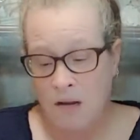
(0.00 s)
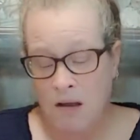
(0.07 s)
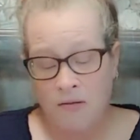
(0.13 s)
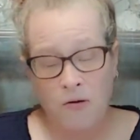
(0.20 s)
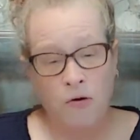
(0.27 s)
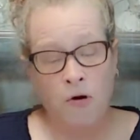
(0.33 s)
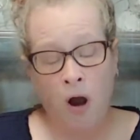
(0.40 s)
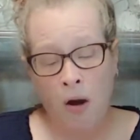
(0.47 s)

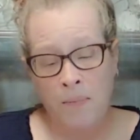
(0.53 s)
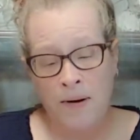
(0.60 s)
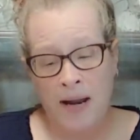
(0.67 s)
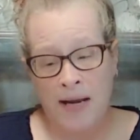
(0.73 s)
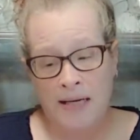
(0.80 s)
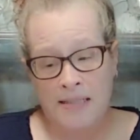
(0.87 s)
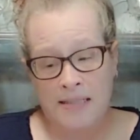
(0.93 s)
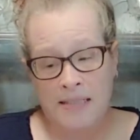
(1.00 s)
they're
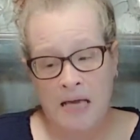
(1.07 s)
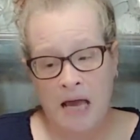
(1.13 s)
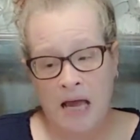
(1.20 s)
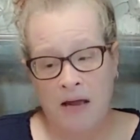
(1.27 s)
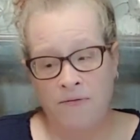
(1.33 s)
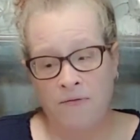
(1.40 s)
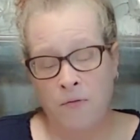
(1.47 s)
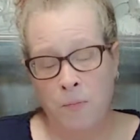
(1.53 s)
carbonated
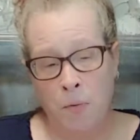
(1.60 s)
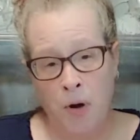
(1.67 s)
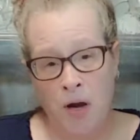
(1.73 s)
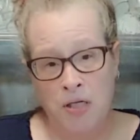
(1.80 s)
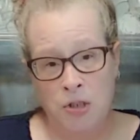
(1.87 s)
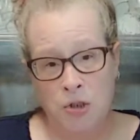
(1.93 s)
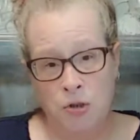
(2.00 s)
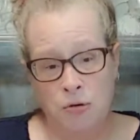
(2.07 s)
safe for
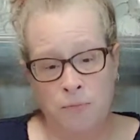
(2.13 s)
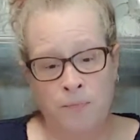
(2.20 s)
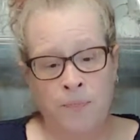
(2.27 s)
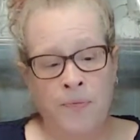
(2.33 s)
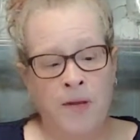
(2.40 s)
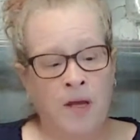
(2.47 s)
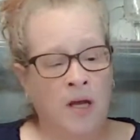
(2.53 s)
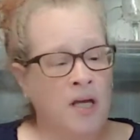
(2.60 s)
pressure.
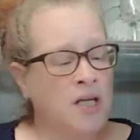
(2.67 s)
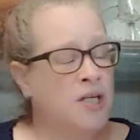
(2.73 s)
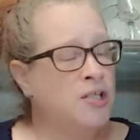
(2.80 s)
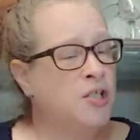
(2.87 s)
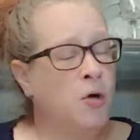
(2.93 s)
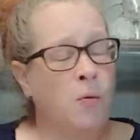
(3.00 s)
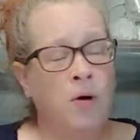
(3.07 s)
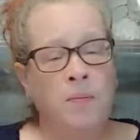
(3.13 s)
You
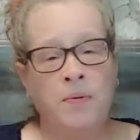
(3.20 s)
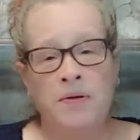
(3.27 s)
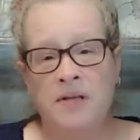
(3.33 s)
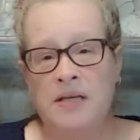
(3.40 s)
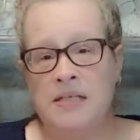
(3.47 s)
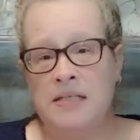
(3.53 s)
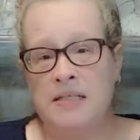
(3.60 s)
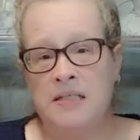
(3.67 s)
don't want to put
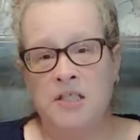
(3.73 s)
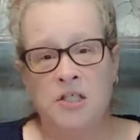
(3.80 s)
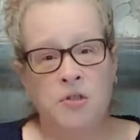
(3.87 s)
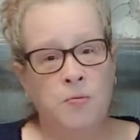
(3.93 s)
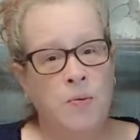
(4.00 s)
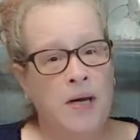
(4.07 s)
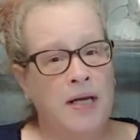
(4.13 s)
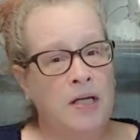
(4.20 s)
these in
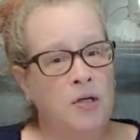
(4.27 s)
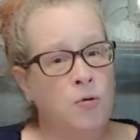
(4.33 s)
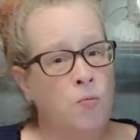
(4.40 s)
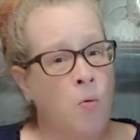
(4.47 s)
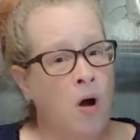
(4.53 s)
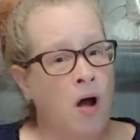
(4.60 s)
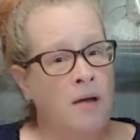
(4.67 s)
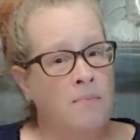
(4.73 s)
just regular
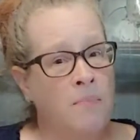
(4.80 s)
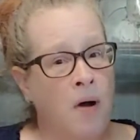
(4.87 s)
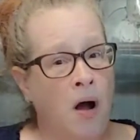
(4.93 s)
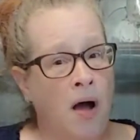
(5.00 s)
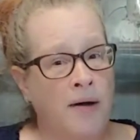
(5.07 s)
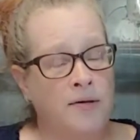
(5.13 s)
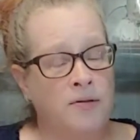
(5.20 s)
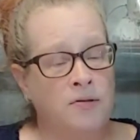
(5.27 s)
wine
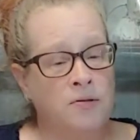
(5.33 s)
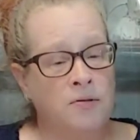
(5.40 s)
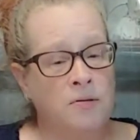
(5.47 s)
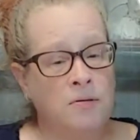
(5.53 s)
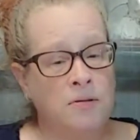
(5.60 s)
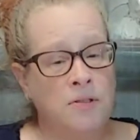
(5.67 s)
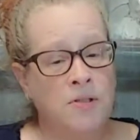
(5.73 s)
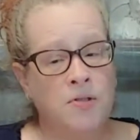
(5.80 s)

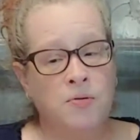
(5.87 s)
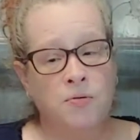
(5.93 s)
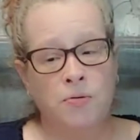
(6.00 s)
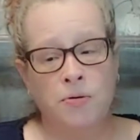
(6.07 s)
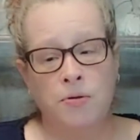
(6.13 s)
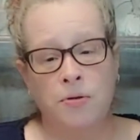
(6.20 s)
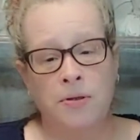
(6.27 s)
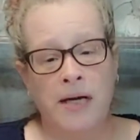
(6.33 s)
bottles
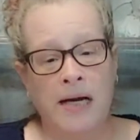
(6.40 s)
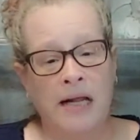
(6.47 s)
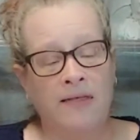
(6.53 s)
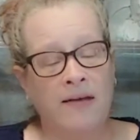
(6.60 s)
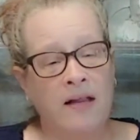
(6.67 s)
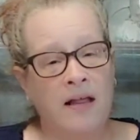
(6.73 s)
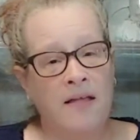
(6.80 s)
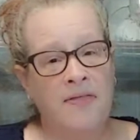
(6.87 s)
or
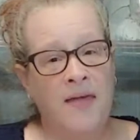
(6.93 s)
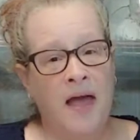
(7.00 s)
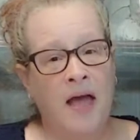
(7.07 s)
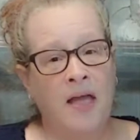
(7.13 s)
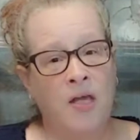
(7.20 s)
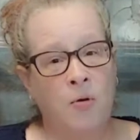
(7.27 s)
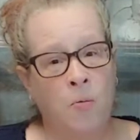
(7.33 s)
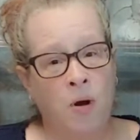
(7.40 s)
anything like
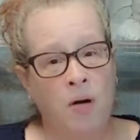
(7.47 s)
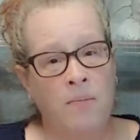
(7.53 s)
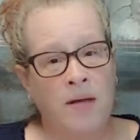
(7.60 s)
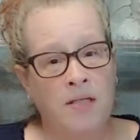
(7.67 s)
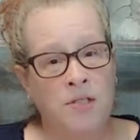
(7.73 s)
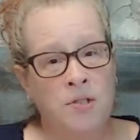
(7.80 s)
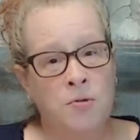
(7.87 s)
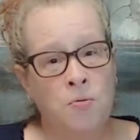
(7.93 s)
that. You want to
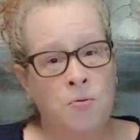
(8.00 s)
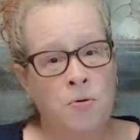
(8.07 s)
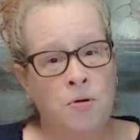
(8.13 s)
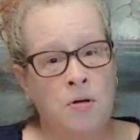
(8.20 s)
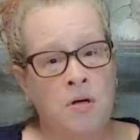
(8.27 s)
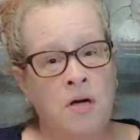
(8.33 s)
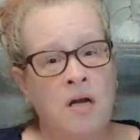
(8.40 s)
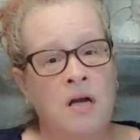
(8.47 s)
make
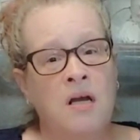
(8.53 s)
sure